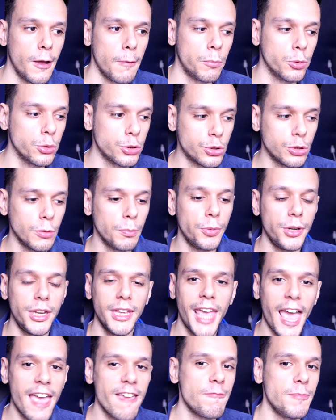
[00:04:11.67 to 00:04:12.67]
but somebody
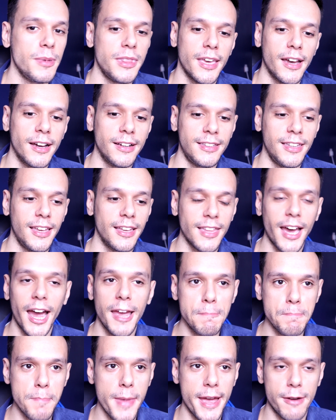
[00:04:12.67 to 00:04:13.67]
gave me the idea that
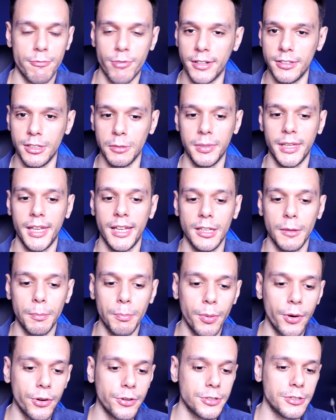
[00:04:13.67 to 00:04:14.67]
I met randomly in a
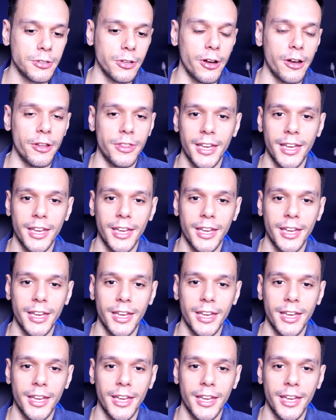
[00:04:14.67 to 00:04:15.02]
bookstore.